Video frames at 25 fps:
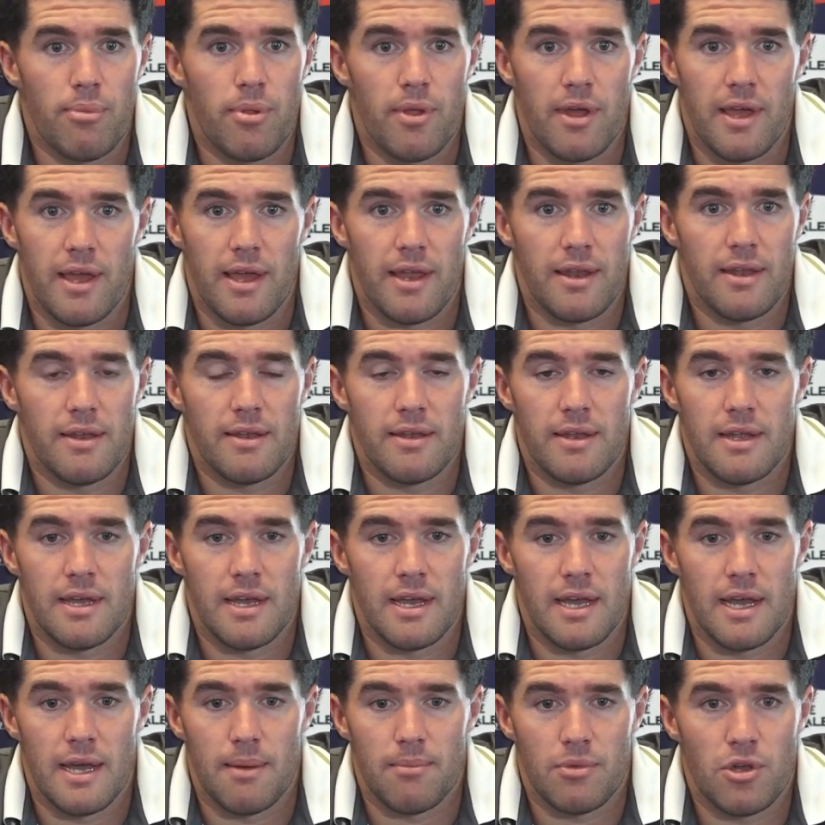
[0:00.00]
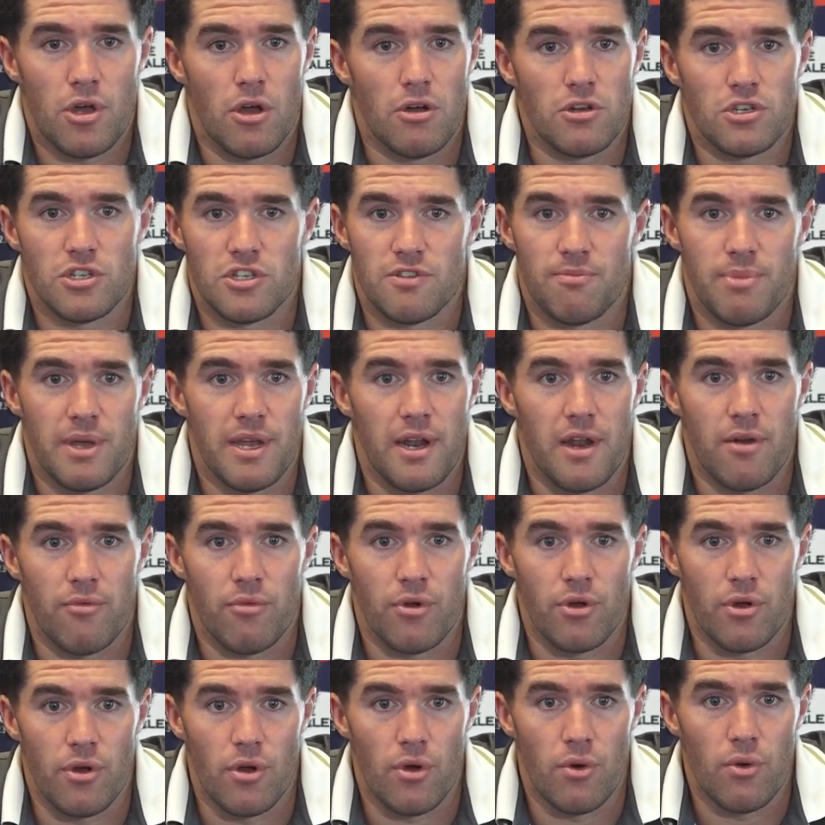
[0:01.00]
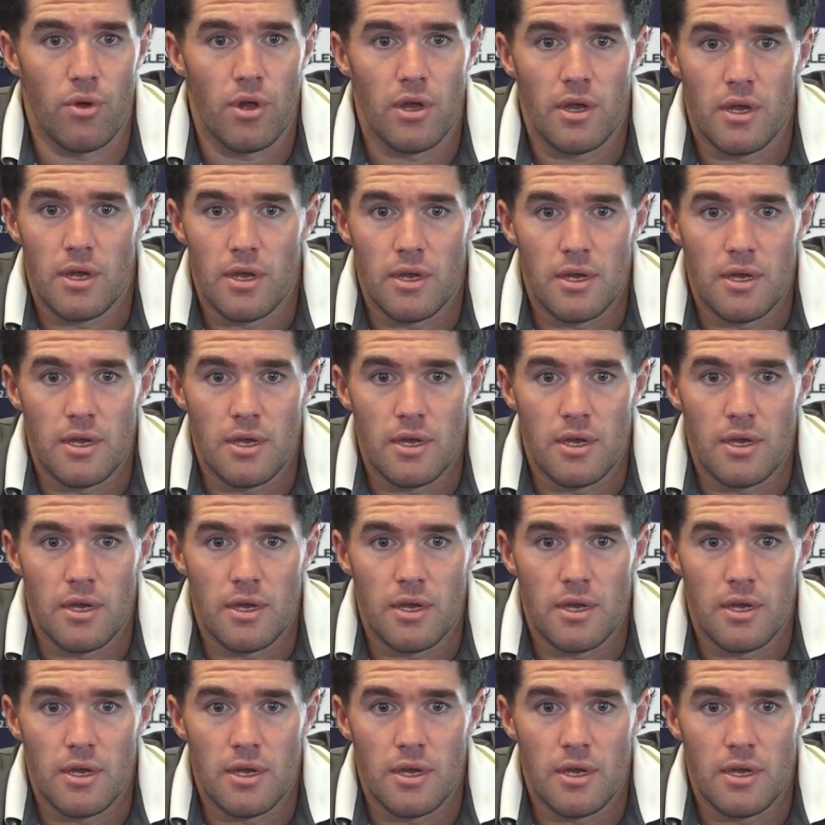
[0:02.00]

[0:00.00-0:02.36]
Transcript: plan. Coaches have been unreal.